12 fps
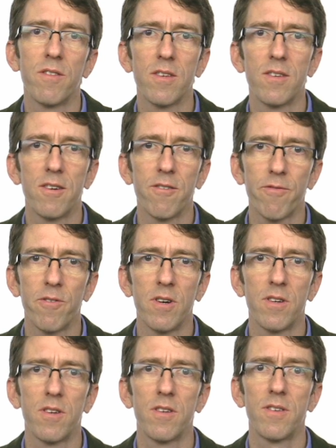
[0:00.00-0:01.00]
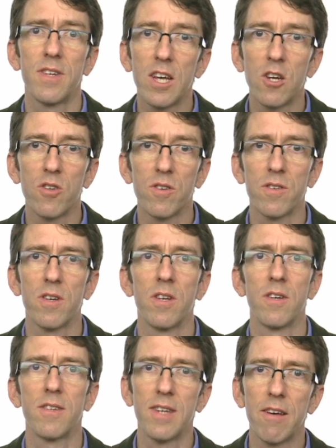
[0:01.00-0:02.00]
of these different stages
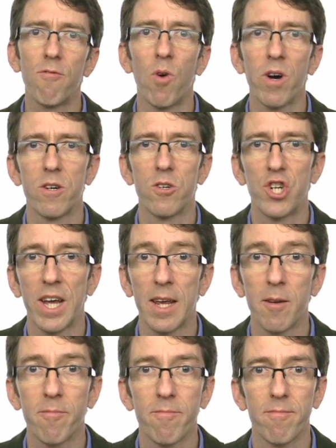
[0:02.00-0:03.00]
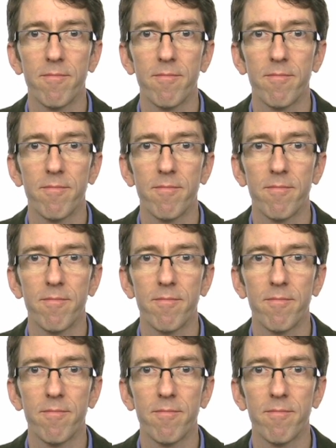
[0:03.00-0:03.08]
in a safe water chain.